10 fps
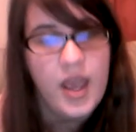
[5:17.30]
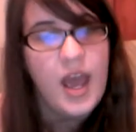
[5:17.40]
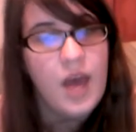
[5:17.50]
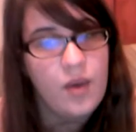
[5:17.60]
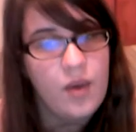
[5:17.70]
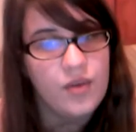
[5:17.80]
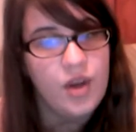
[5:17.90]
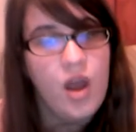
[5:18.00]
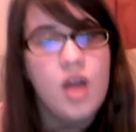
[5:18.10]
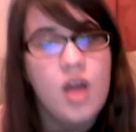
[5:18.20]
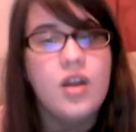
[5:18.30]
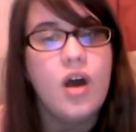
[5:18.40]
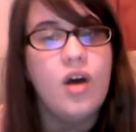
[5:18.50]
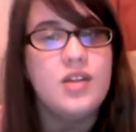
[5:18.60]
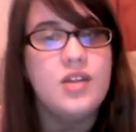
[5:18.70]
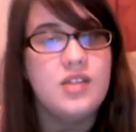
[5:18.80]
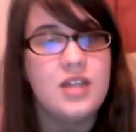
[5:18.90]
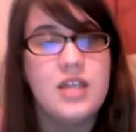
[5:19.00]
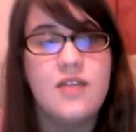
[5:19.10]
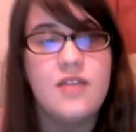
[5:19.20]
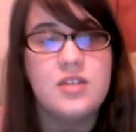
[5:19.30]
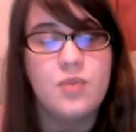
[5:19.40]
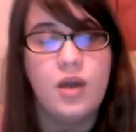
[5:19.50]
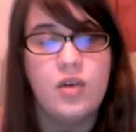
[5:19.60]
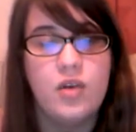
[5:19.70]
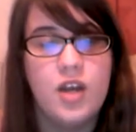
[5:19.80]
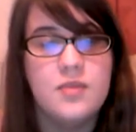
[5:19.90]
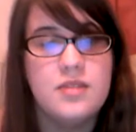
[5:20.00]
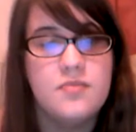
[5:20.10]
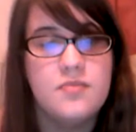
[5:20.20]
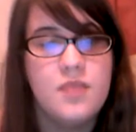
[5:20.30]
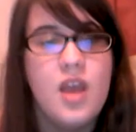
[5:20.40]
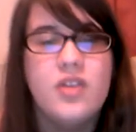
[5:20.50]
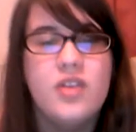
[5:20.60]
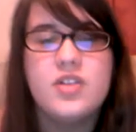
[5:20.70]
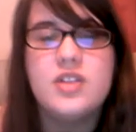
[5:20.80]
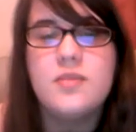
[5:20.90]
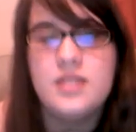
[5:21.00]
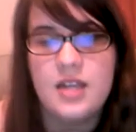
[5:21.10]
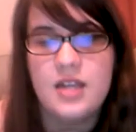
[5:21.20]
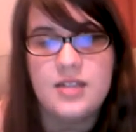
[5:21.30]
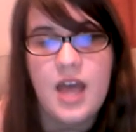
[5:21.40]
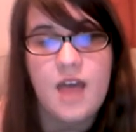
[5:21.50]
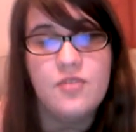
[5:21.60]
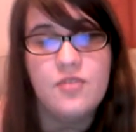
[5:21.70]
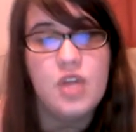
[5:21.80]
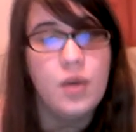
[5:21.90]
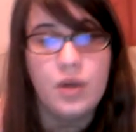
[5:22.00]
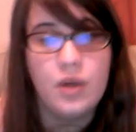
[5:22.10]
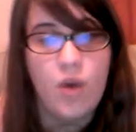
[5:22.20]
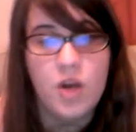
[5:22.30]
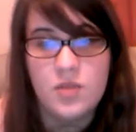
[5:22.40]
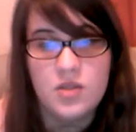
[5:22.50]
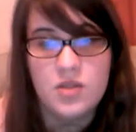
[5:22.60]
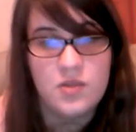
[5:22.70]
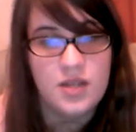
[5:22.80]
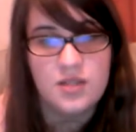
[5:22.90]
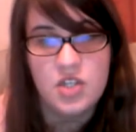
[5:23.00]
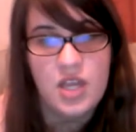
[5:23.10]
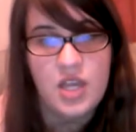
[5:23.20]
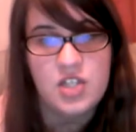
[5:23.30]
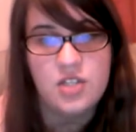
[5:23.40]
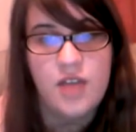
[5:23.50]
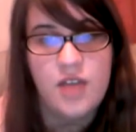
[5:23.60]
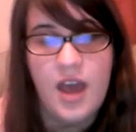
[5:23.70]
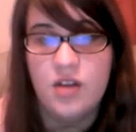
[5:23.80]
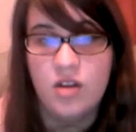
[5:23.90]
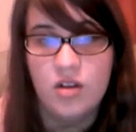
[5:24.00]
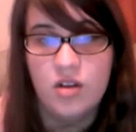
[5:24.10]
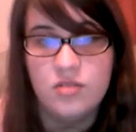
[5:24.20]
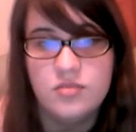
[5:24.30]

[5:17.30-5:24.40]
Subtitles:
However, not all states have these programs. There are some states that have no requirements on sex education at all.